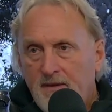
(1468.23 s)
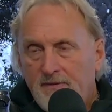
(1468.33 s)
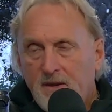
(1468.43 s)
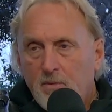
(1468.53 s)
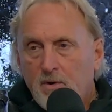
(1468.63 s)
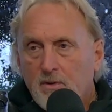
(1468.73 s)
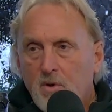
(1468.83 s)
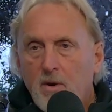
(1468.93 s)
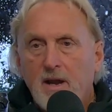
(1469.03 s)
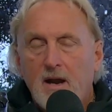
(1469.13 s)
that they were
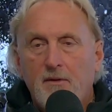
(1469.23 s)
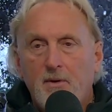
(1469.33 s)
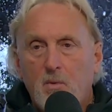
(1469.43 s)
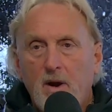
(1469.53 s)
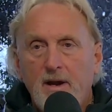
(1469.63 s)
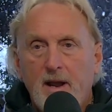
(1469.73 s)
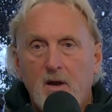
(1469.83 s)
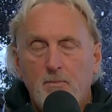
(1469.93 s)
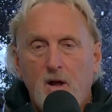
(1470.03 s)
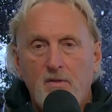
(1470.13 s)
going out of their way to
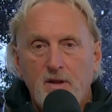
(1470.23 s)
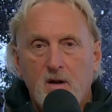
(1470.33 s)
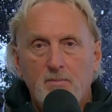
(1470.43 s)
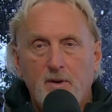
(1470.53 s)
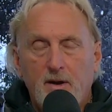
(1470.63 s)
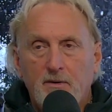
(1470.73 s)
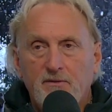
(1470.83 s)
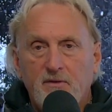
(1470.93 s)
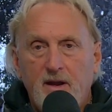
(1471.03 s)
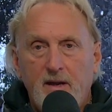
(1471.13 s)
help all the young
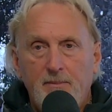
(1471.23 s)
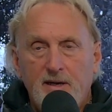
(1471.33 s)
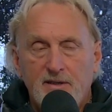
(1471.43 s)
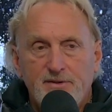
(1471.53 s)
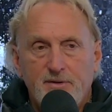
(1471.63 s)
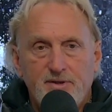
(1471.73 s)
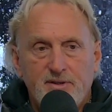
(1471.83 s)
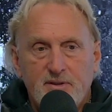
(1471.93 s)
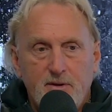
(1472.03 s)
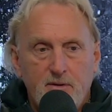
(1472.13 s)
players and because mm-hmm. you're
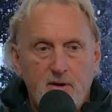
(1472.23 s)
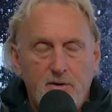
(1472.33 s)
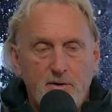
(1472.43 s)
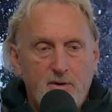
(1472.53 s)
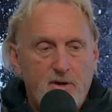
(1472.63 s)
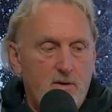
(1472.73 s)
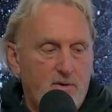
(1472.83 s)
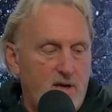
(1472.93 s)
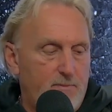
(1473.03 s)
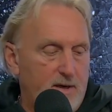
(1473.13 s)
just you're, you know you're you're
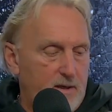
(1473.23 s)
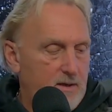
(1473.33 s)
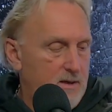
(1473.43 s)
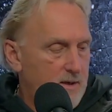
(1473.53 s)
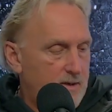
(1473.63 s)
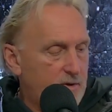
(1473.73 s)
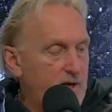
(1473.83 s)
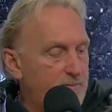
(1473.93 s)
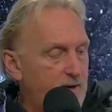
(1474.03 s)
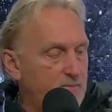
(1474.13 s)
keeping it you're
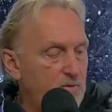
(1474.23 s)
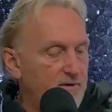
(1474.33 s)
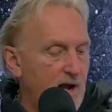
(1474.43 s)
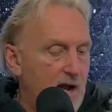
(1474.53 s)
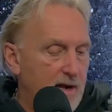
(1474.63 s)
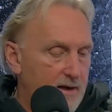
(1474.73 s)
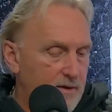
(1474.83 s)
keeping it moving on